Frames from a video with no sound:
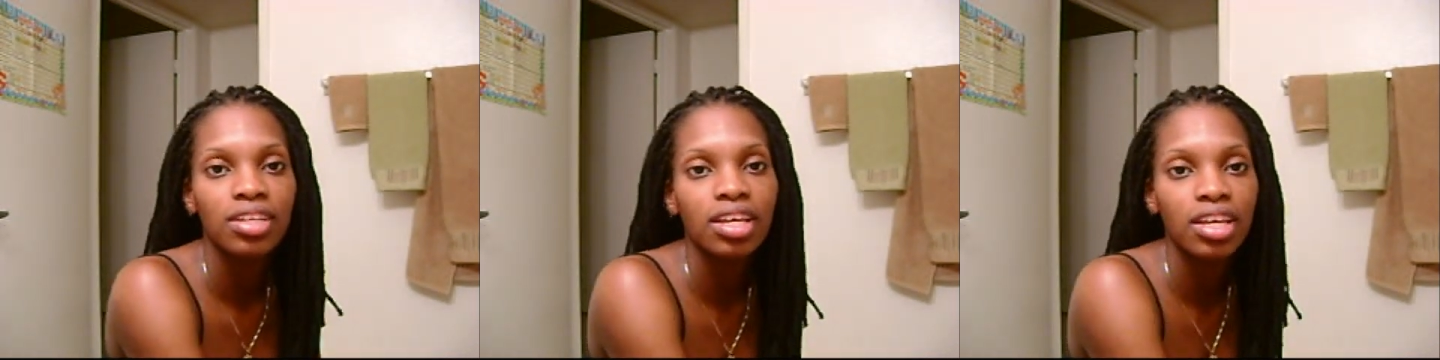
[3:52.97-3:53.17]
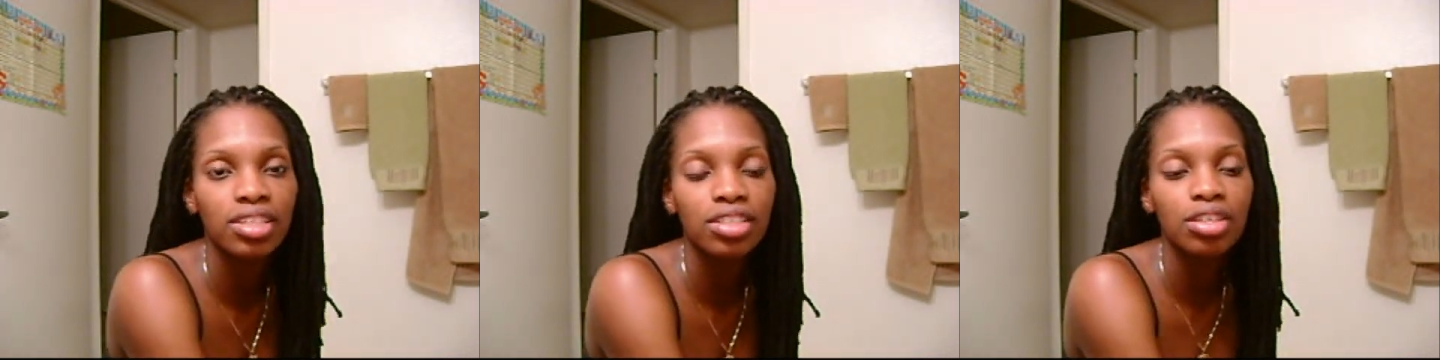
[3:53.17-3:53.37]

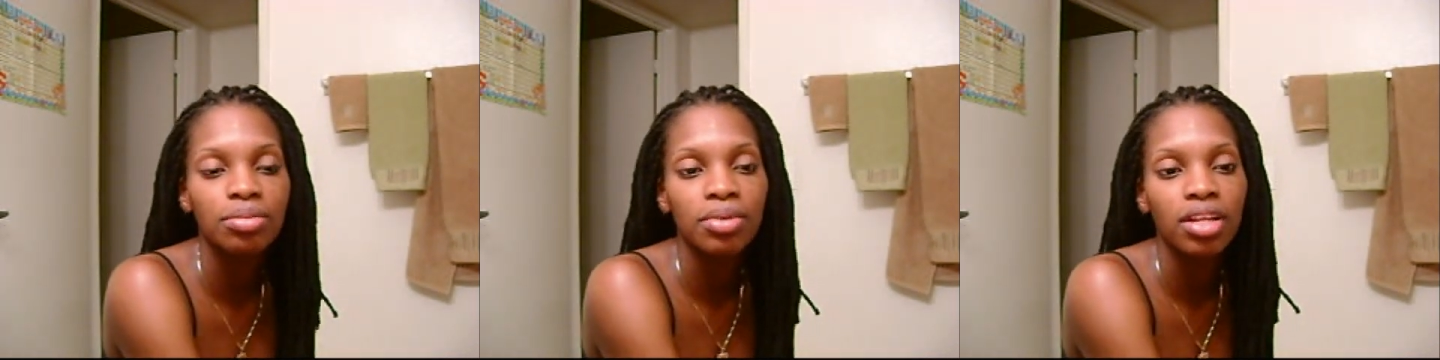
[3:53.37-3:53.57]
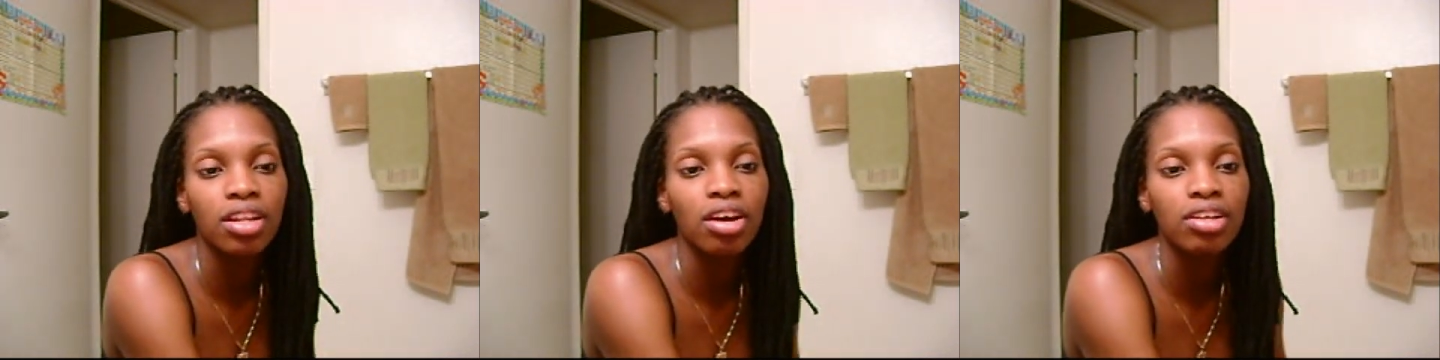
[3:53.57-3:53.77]
it took
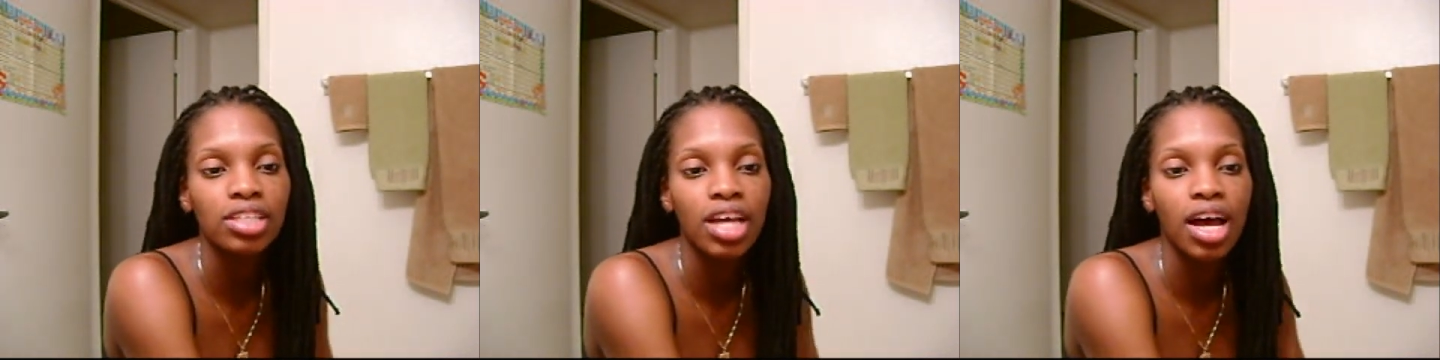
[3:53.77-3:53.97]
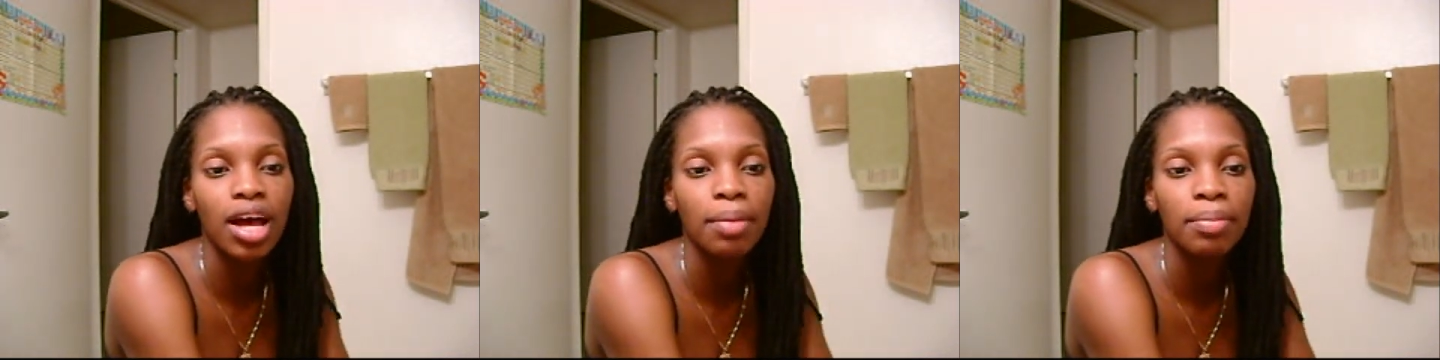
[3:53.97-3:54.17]
me a long
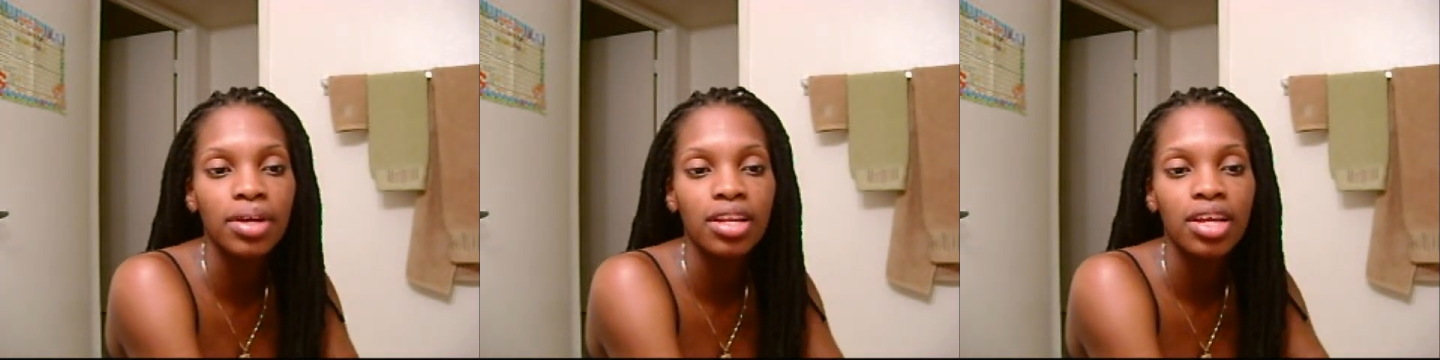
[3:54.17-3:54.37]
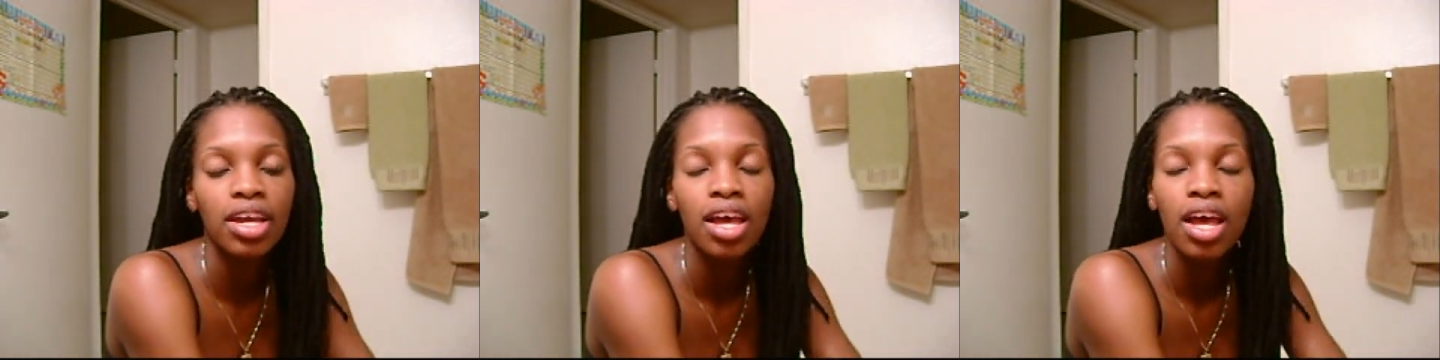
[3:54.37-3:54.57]
time.
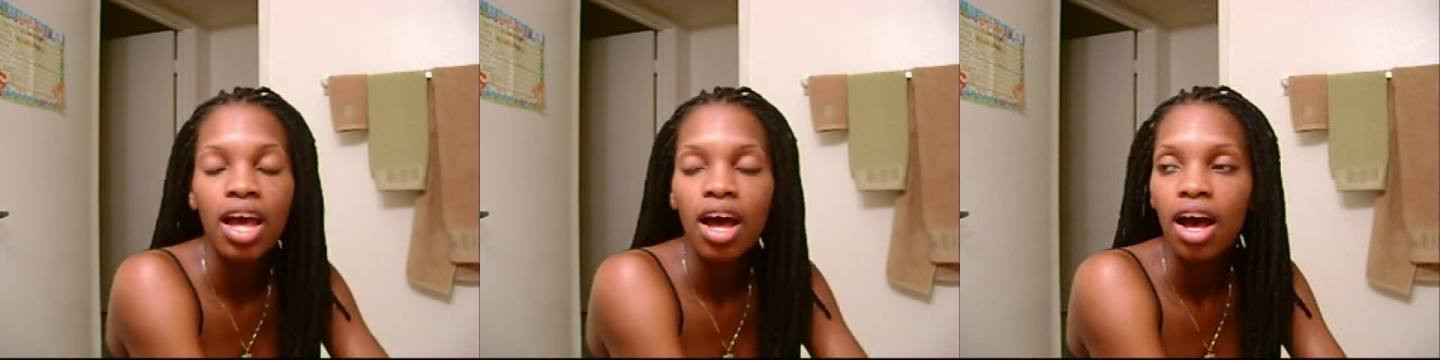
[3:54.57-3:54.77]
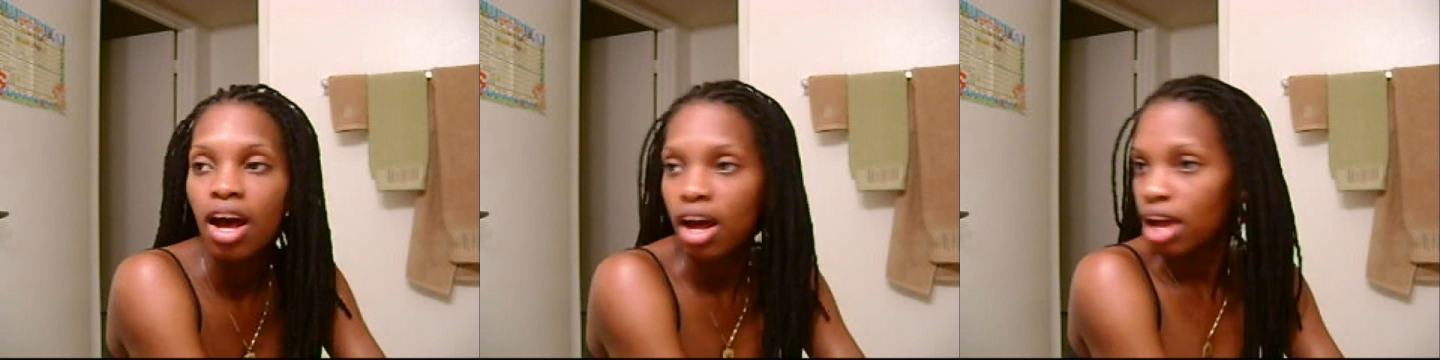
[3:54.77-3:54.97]
But
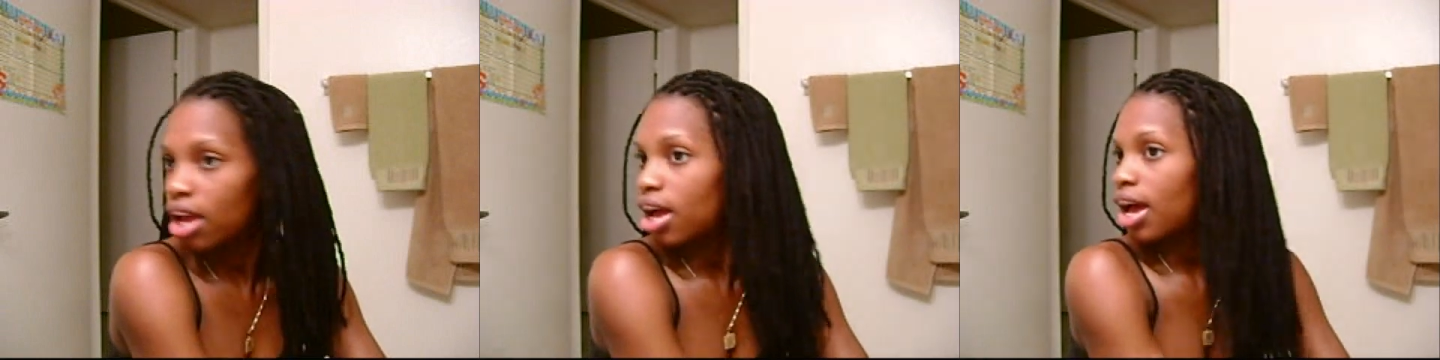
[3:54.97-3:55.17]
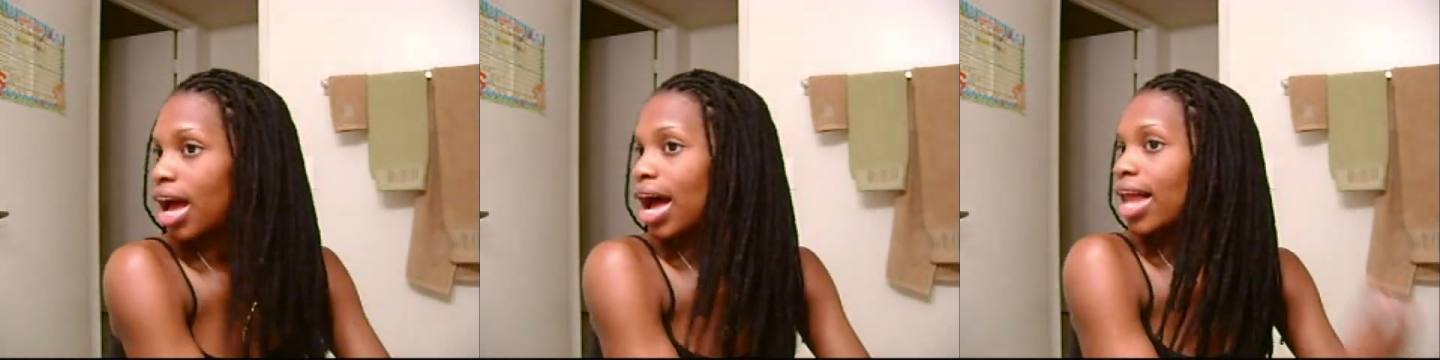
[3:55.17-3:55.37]

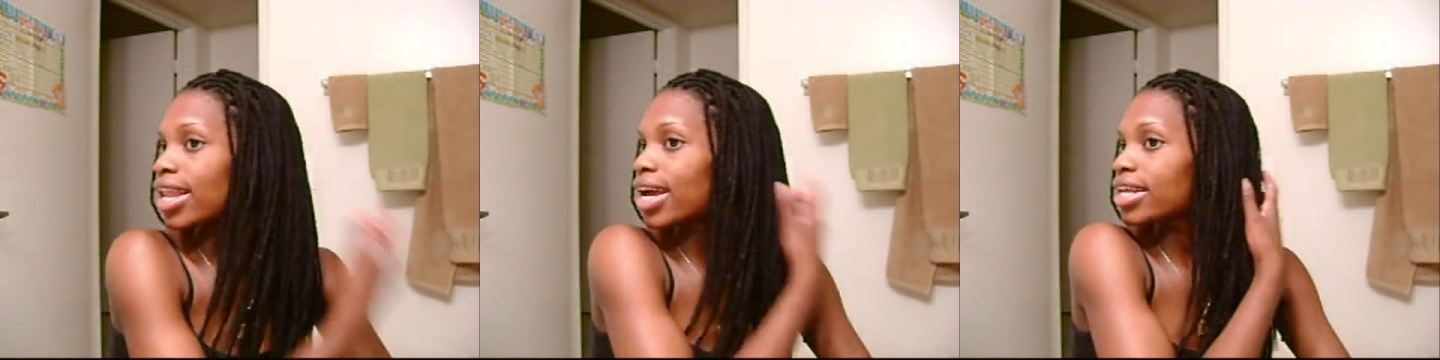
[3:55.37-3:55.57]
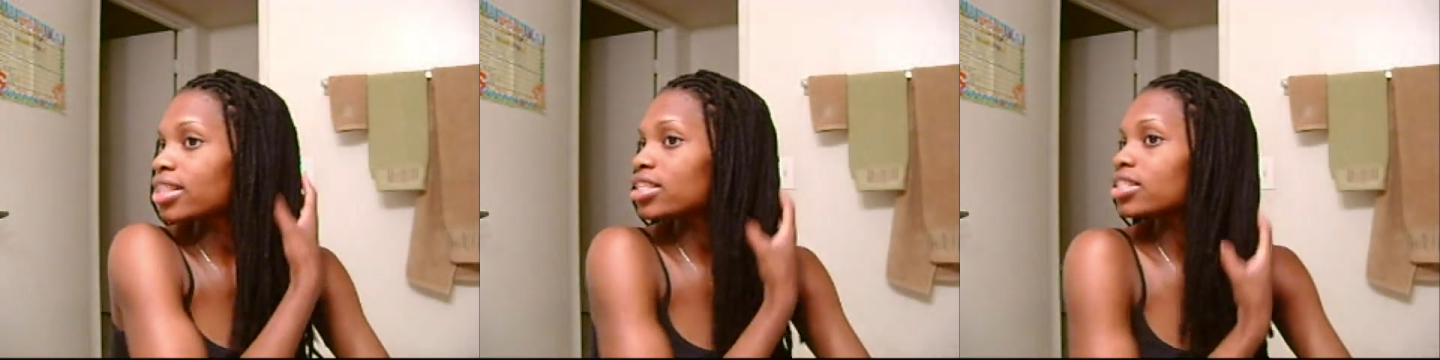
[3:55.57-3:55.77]
I
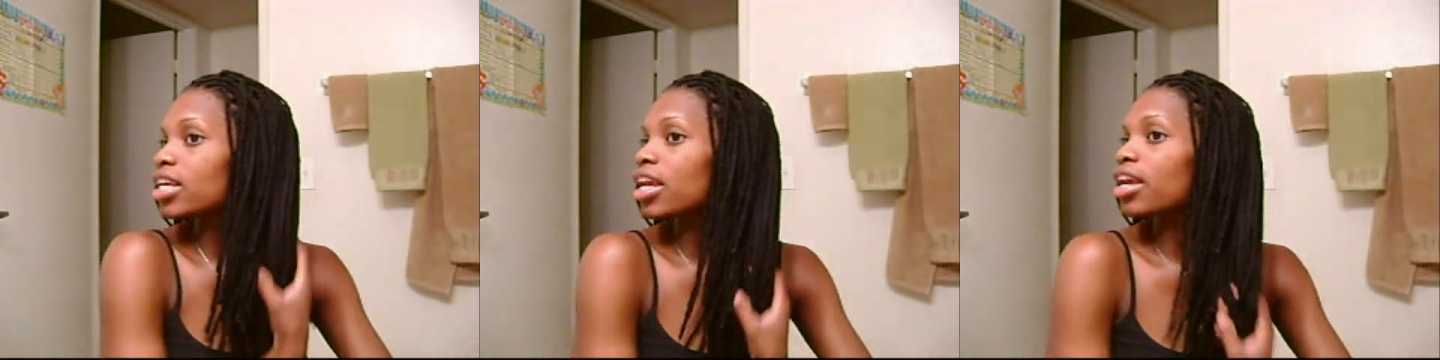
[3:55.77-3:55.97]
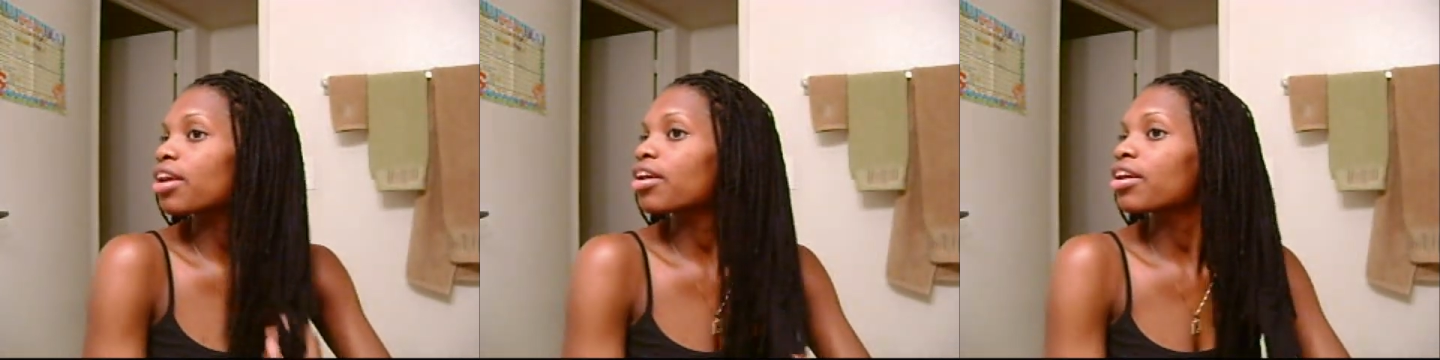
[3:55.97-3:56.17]
like this
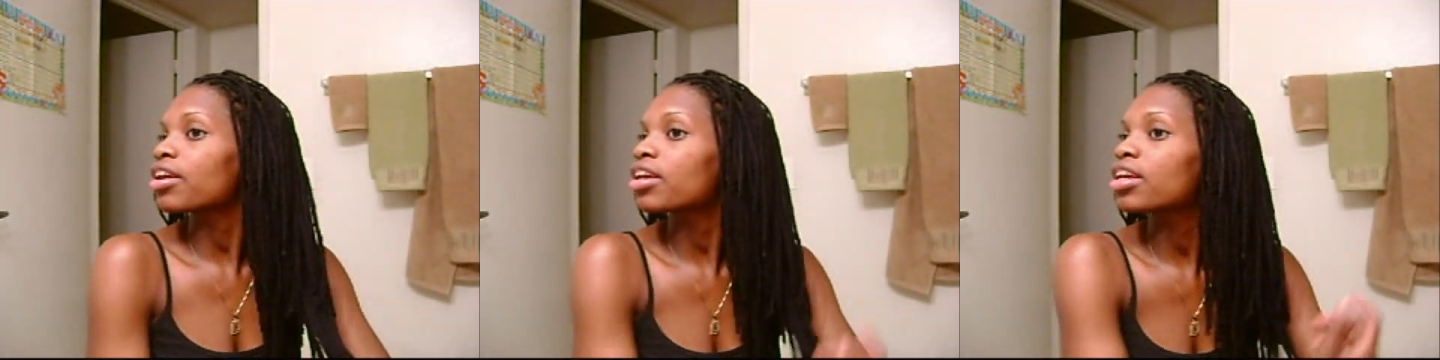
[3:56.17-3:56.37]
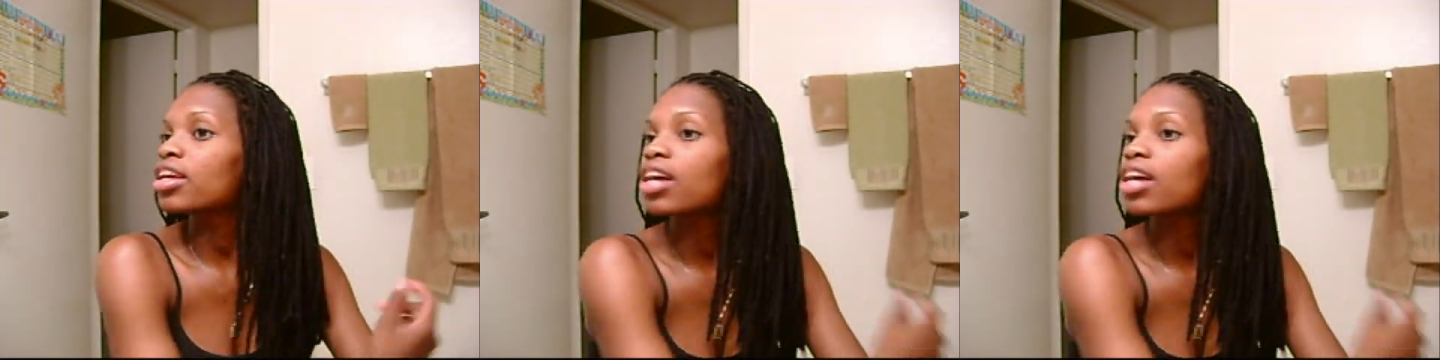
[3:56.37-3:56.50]
hair.